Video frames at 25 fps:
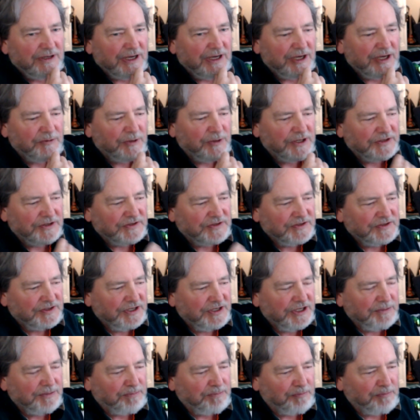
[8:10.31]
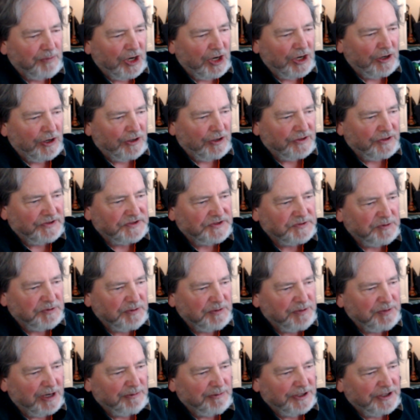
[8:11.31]
I'd want to skip Mars.
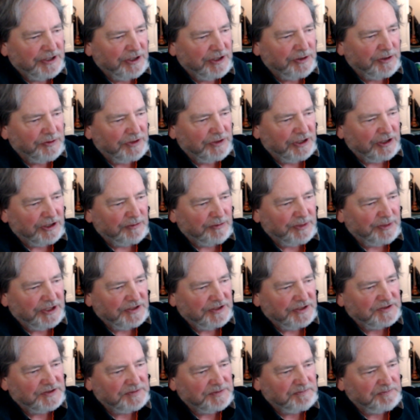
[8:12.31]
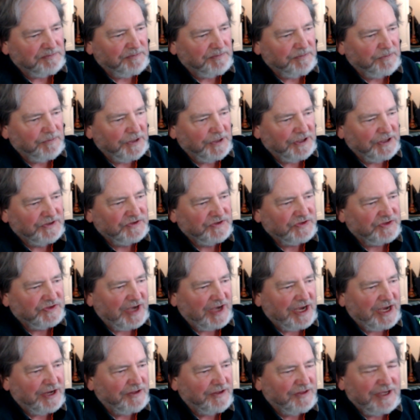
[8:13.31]
We'd probably go there, but it's
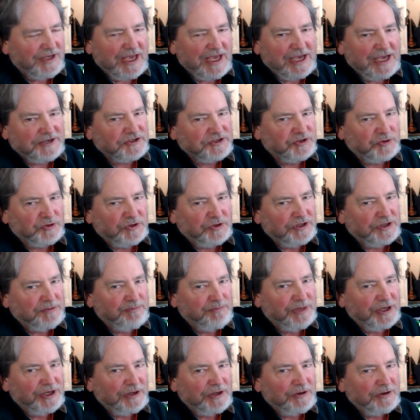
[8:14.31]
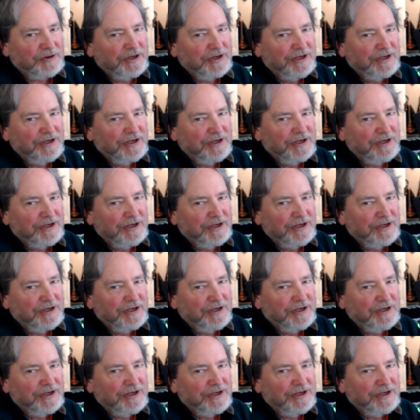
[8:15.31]
inside the asteroid belt.